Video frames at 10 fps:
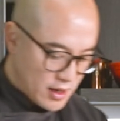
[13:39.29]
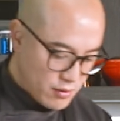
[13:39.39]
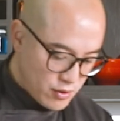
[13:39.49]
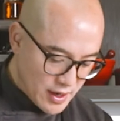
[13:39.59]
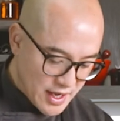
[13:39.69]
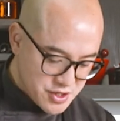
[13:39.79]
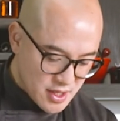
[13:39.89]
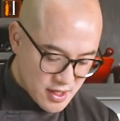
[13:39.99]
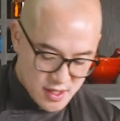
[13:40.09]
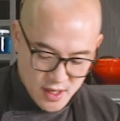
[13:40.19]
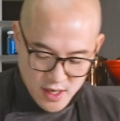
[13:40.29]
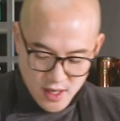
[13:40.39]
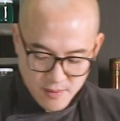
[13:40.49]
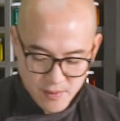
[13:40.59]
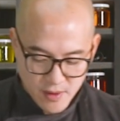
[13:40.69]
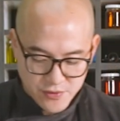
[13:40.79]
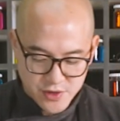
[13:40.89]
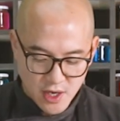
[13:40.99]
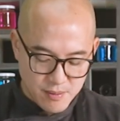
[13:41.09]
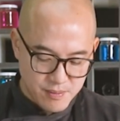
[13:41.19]
our leche de tigre on
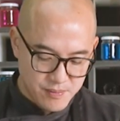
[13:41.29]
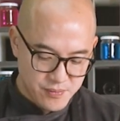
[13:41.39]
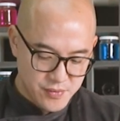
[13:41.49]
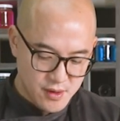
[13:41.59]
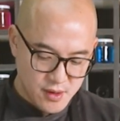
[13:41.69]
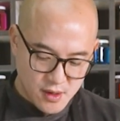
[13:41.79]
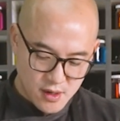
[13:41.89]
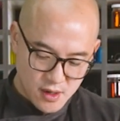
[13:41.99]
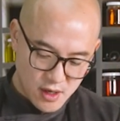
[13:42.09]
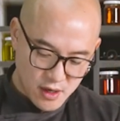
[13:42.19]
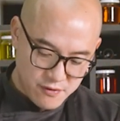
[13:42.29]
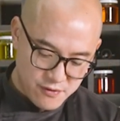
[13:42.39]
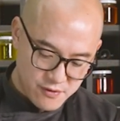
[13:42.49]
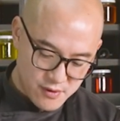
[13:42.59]
top of